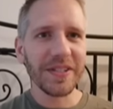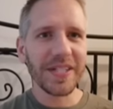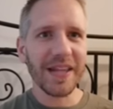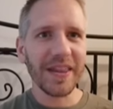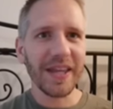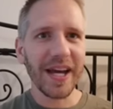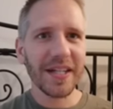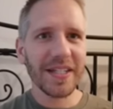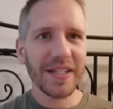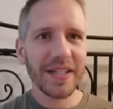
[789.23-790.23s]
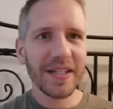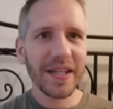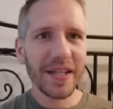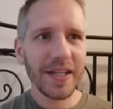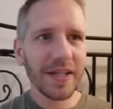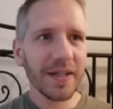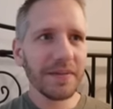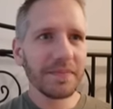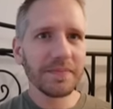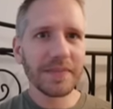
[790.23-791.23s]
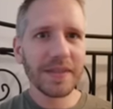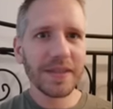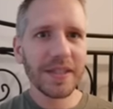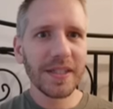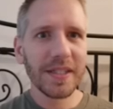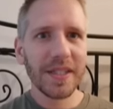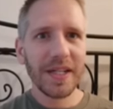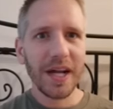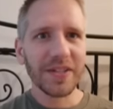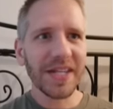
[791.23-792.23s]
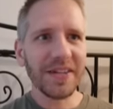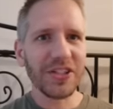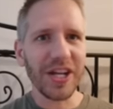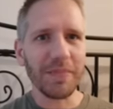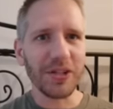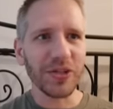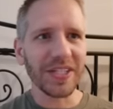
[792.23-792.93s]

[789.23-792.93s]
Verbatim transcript: I'll take that. I'll take the champion jewel.